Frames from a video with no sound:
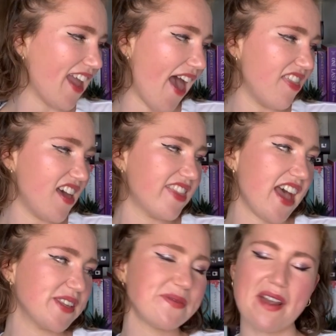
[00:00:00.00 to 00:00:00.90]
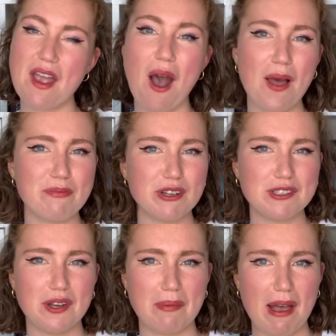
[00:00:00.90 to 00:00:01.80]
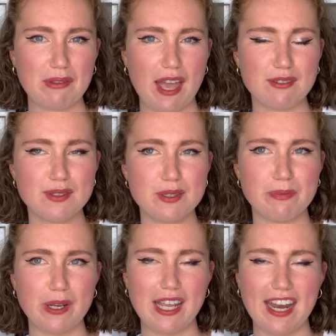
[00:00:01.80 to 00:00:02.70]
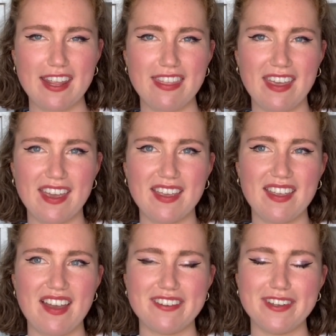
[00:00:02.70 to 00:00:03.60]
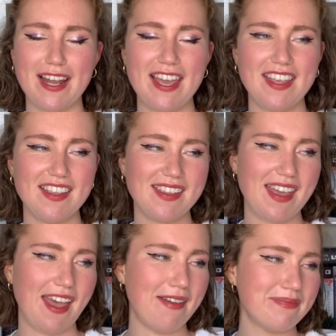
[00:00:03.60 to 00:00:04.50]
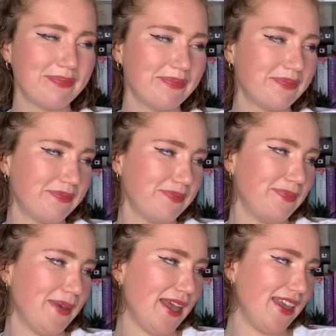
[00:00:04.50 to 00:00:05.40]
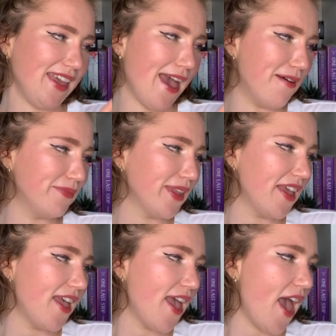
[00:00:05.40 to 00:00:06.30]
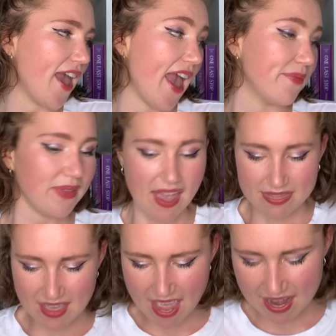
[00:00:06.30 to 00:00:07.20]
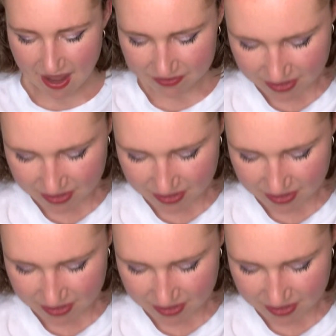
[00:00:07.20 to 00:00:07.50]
yeah, that, that's a very hard book to talk about without spoiling anything, I feel like. Um, but yeah. Okay, then after